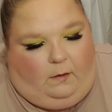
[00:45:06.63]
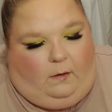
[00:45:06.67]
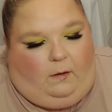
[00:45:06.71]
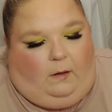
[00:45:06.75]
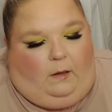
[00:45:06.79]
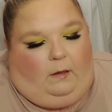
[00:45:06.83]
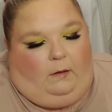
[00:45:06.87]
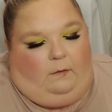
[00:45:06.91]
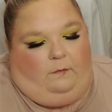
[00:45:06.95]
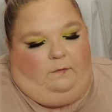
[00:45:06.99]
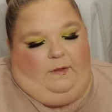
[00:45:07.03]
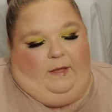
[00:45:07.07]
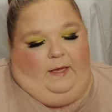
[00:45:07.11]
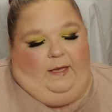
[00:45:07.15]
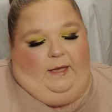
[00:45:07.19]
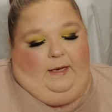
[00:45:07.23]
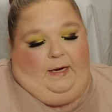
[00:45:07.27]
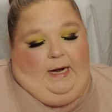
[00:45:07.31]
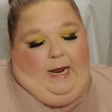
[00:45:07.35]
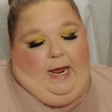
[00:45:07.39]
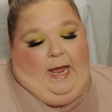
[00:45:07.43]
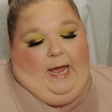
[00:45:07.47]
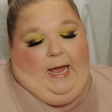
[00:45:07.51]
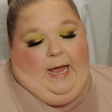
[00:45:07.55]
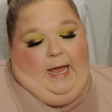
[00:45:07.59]
Then I
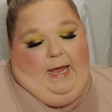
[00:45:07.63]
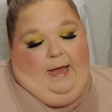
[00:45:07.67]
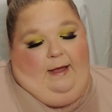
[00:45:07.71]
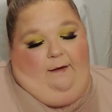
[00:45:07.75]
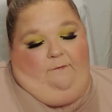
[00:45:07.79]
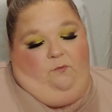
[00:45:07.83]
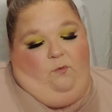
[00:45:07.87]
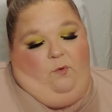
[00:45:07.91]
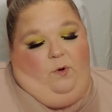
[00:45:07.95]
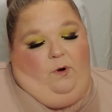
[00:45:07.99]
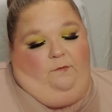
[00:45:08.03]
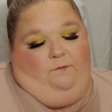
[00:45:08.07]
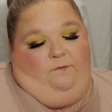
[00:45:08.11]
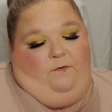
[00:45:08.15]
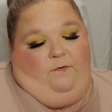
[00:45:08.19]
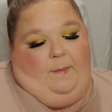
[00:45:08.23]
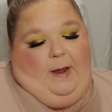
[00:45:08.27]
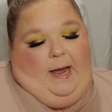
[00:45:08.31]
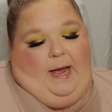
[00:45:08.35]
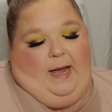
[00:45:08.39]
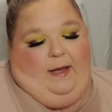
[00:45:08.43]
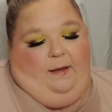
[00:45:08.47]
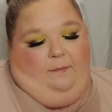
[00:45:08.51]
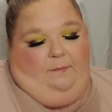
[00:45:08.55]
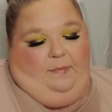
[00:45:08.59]
have one from
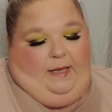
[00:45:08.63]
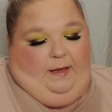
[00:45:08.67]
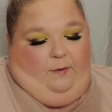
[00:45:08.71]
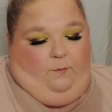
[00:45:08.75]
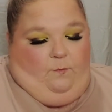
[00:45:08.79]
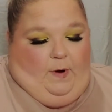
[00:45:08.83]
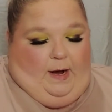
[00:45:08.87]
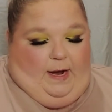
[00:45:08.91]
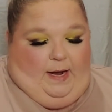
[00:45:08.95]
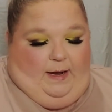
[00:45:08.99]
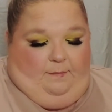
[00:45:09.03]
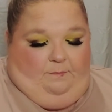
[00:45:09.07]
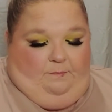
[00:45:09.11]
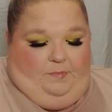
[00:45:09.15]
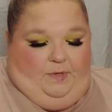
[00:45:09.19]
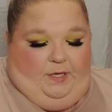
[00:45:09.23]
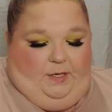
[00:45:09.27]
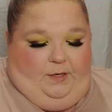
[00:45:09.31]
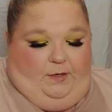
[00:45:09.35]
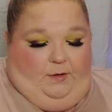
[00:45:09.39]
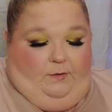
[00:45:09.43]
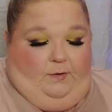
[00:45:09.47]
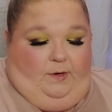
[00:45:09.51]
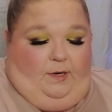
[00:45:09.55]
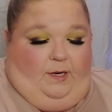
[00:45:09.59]
IBY
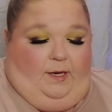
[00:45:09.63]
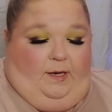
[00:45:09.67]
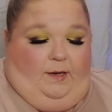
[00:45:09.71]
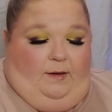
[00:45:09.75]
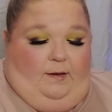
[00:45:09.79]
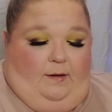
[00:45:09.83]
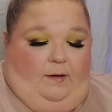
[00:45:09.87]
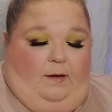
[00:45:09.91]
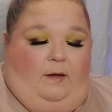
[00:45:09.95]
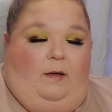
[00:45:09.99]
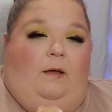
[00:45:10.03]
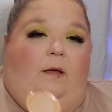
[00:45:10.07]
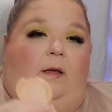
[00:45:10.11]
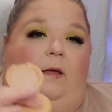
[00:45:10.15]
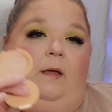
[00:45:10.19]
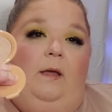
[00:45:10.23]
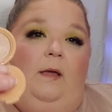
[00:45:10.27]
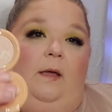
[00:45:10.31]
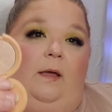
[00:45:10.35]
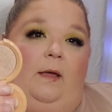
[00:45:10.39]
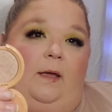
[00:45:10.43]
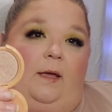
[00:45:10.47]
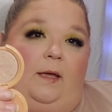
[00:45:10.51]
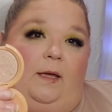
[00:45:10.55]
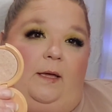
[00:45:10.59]
Beauty.
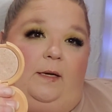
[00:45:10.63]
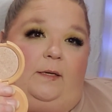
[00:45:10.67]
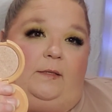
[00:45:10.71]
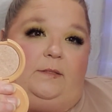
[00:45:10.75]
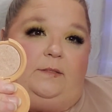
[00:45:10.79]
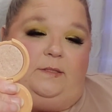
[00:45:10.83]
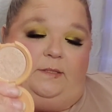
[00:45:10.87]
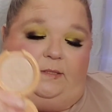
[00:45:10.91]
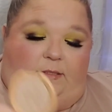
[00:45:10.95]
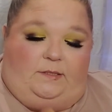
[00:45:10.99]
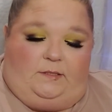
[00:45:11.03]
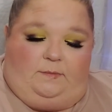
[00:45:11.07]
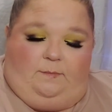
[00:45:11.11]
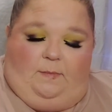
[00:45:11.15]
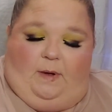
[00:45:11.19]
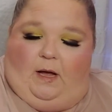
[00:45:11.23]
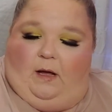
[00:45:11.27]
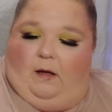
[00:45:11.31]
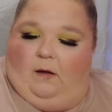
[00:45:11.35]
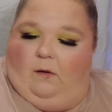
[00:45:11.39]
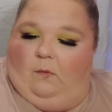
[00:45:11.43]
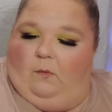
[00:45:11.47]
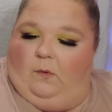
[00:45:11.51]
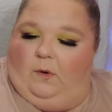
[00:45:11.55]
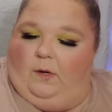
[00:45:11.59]
It is a small
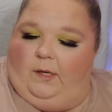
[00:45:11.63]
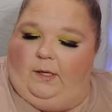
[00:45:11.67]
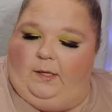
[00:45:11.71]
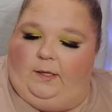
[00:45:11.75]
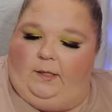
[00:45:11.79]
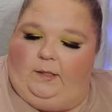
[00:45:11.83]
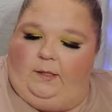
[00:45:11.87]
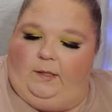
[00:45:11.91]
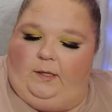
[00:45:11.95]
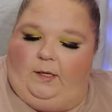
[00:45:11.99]
one.